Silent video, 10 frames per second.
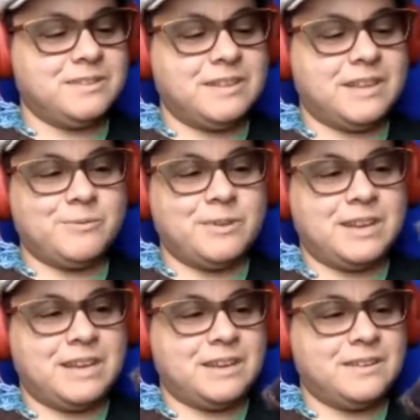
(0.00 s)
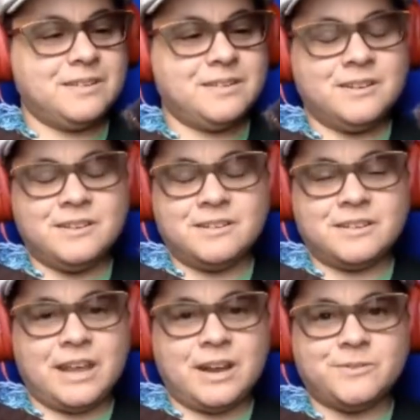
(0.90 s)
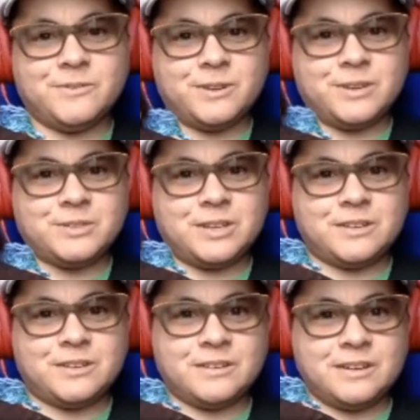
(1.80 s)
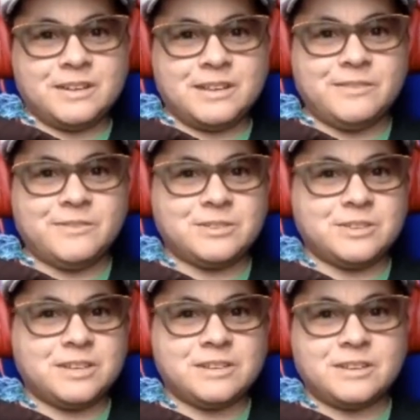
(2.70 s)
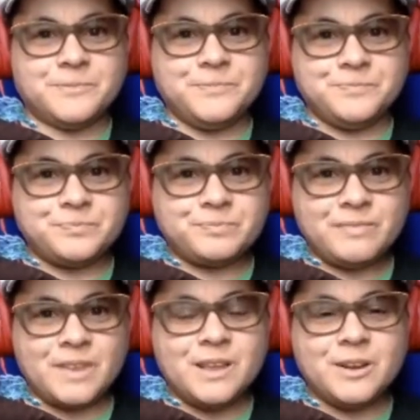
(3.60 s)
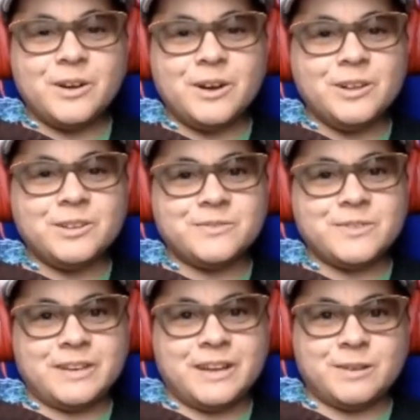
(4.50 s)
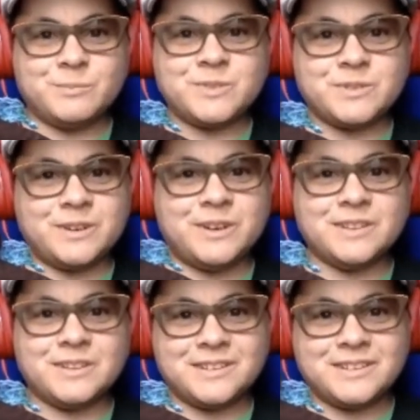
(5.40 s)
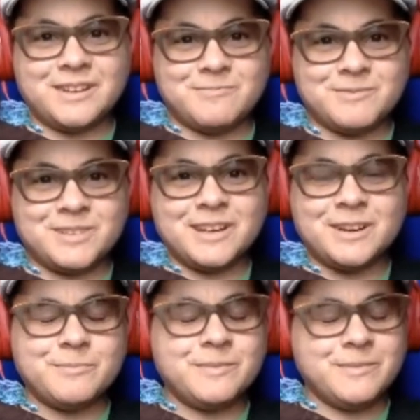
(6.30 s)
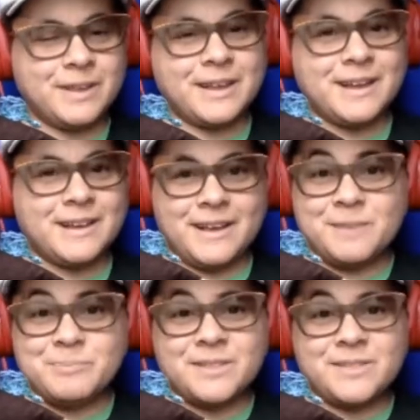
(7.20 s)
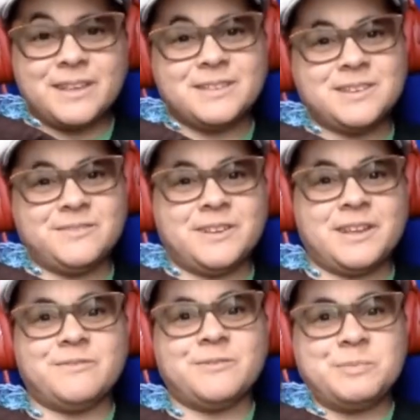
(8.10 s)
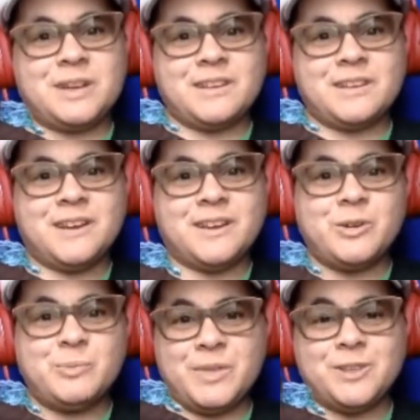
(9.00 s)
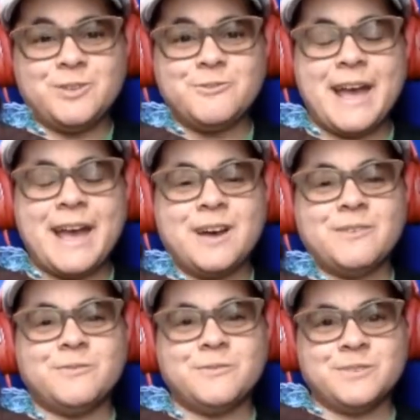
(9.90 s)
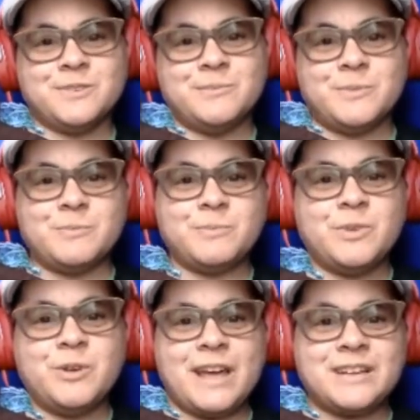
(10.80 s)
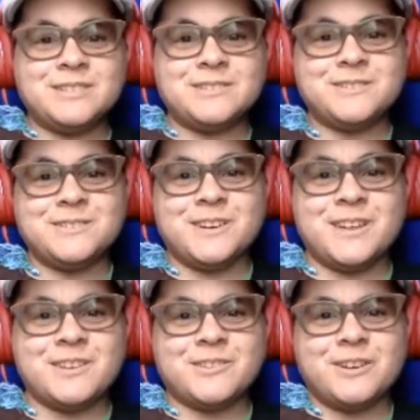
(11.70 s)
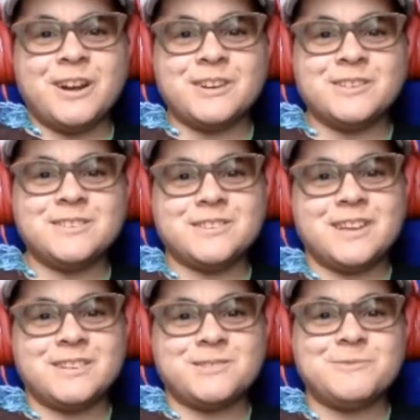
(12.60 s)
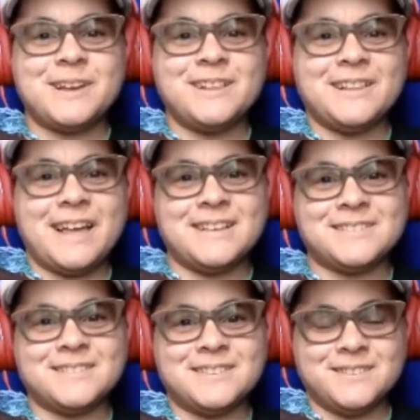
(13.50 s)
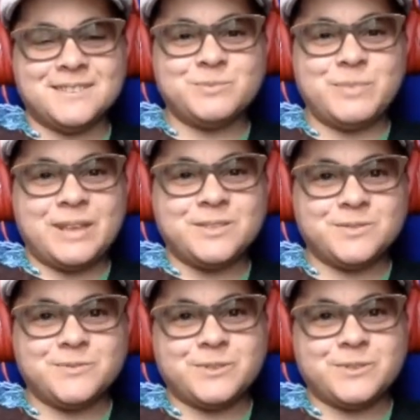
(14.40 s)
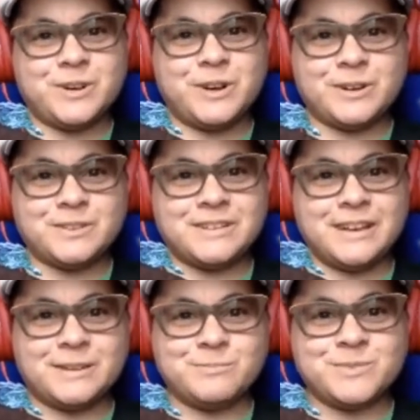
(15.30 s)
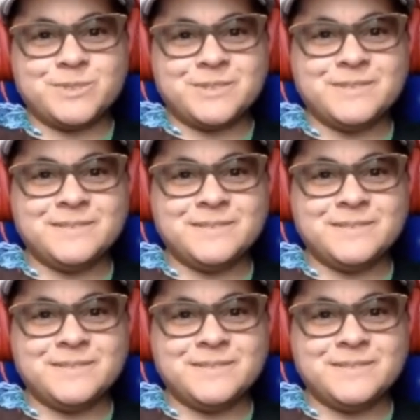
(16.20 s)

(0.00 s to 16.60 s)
that we need to care for each other and love each other in all of the times and all of the times to come. Happy Thanksgiving, everybody. I hope that you have some gratitude in your hearts as well as the space for the hard times.